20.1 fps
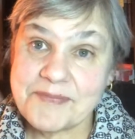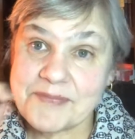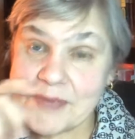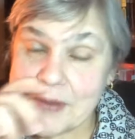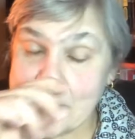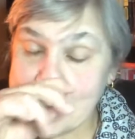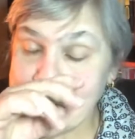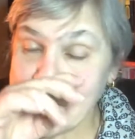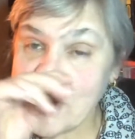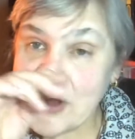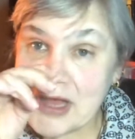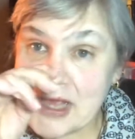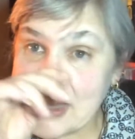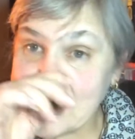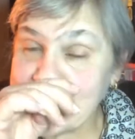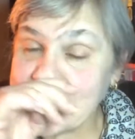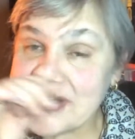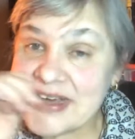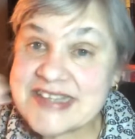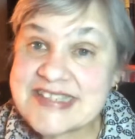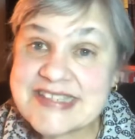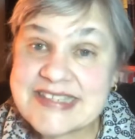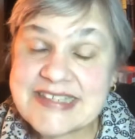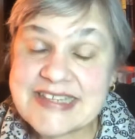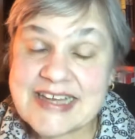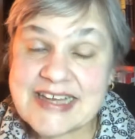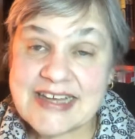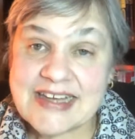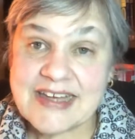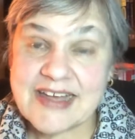more
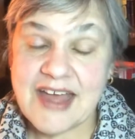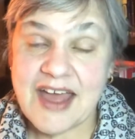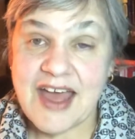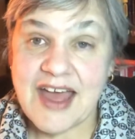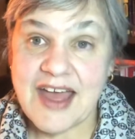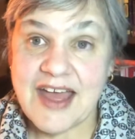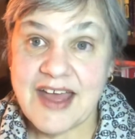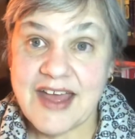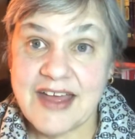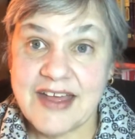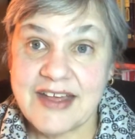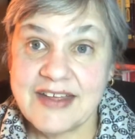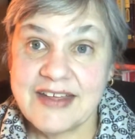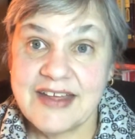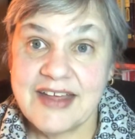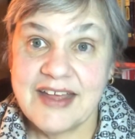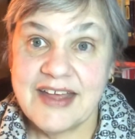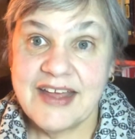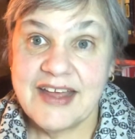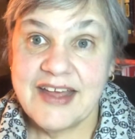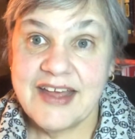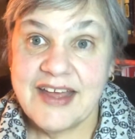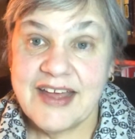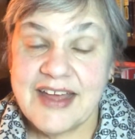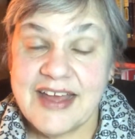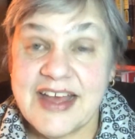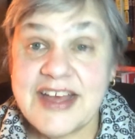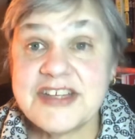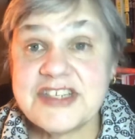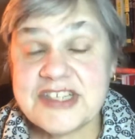interesting
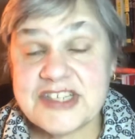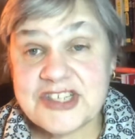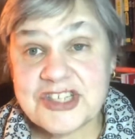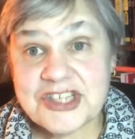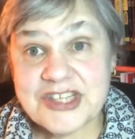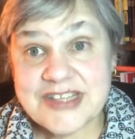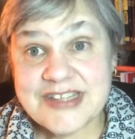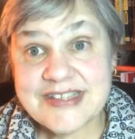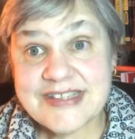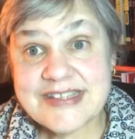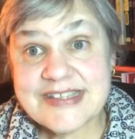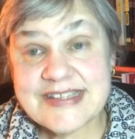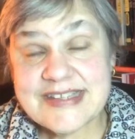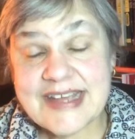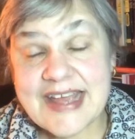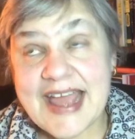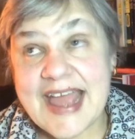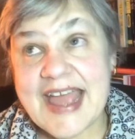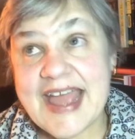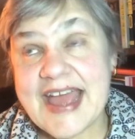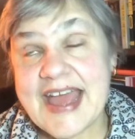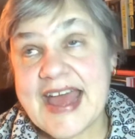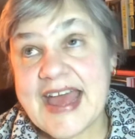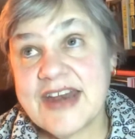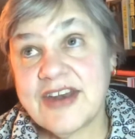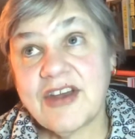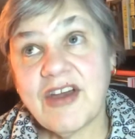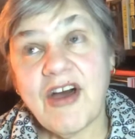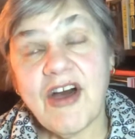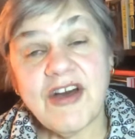editions
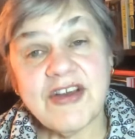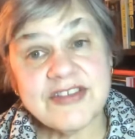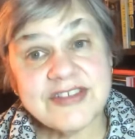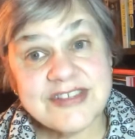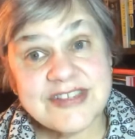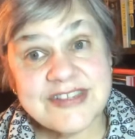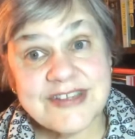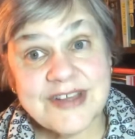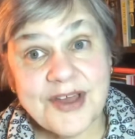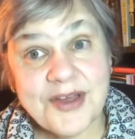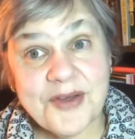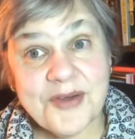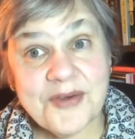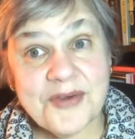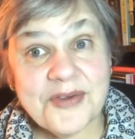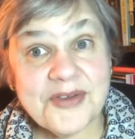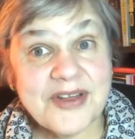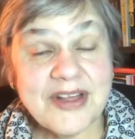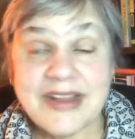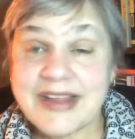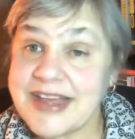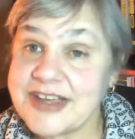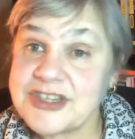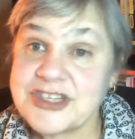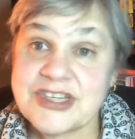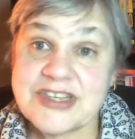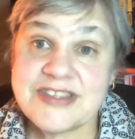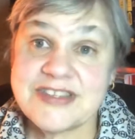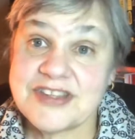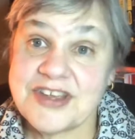and also
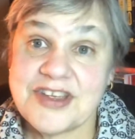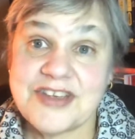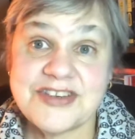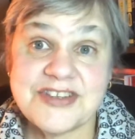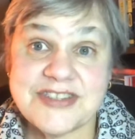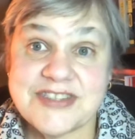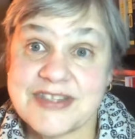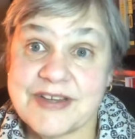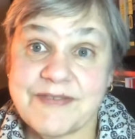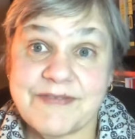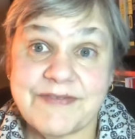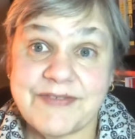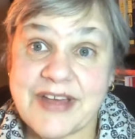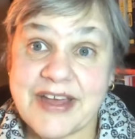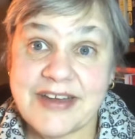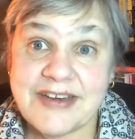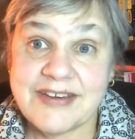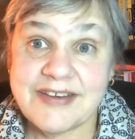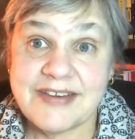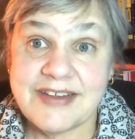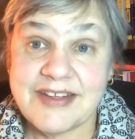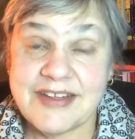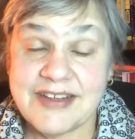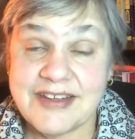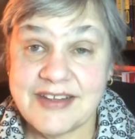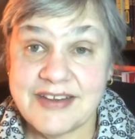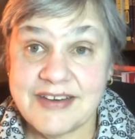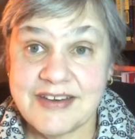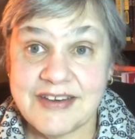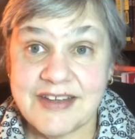collections that you just don't find
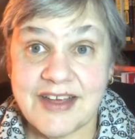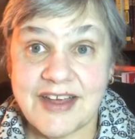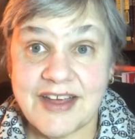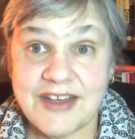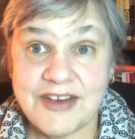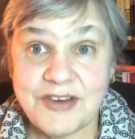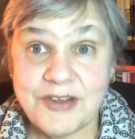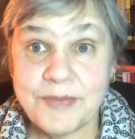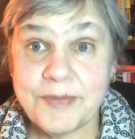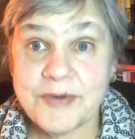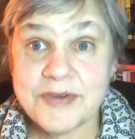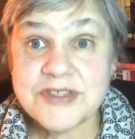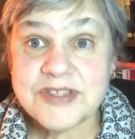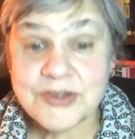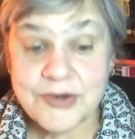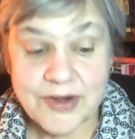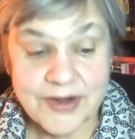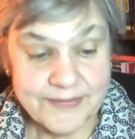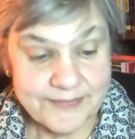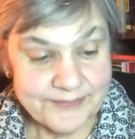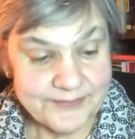in a new bookstore.